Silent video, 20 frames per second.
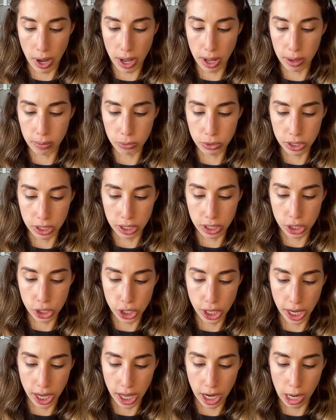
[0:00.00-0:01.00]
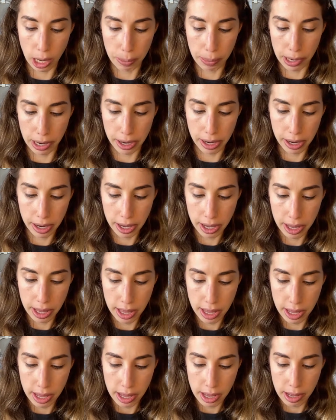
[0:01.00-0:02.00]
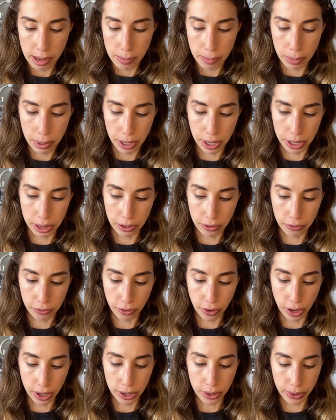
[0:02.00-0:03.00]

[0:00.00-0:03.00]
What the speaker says: I'm just gonna shake it up and put it in the front.